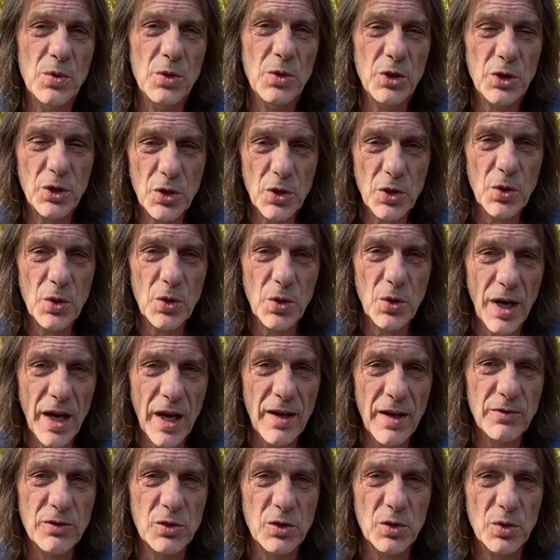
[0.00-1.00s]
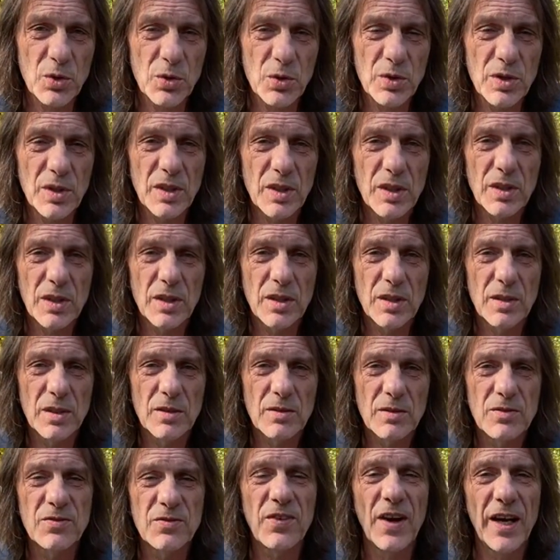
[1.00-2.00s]
you have to
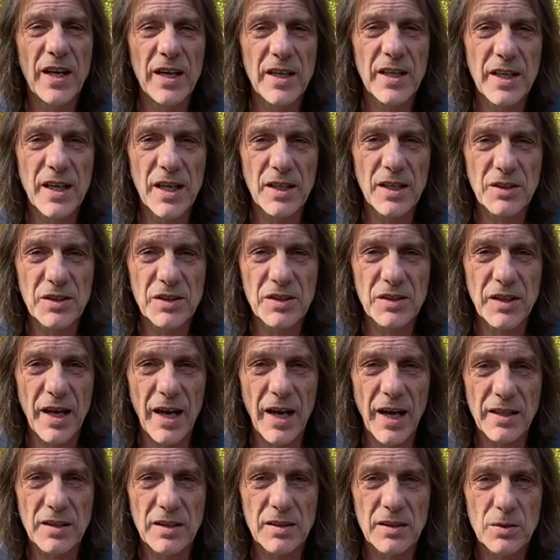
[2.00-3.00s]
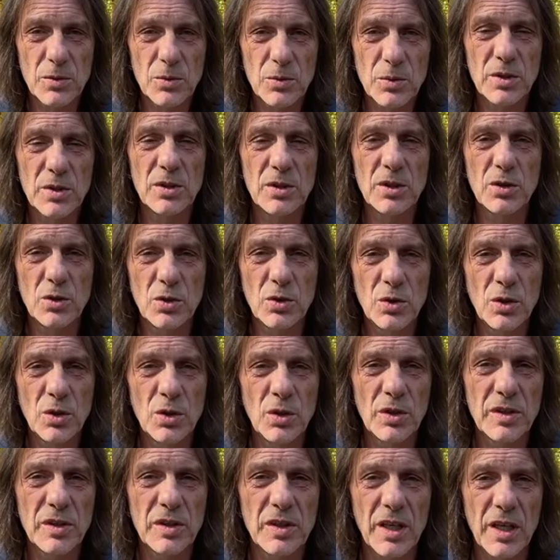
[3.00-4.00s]
fight against that with the
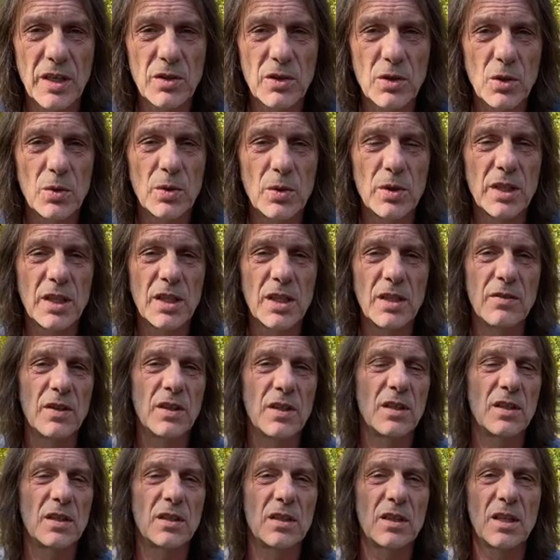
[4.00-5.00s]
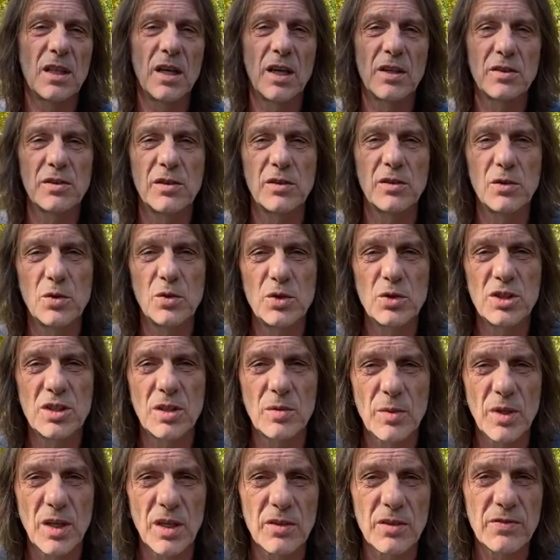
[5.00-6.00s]
tools that you were given in the Constitution
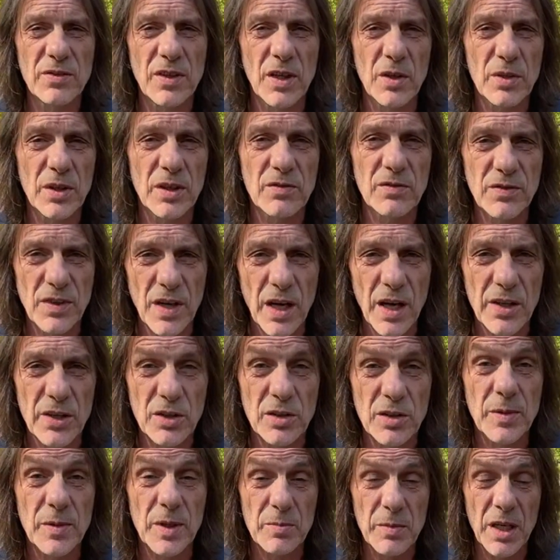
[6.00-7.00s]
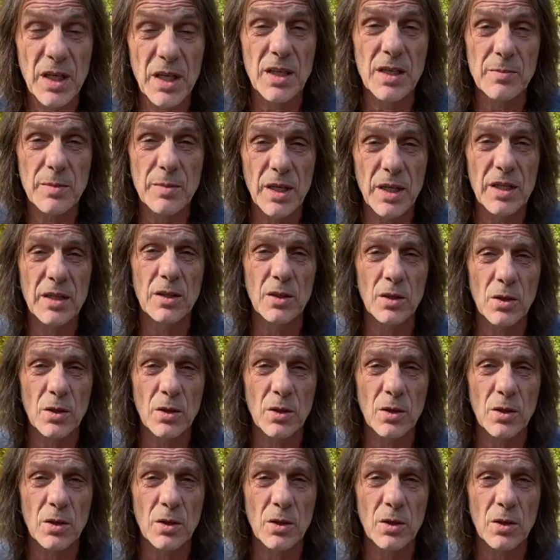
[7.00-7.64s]
by our founding fathers, but mainly by the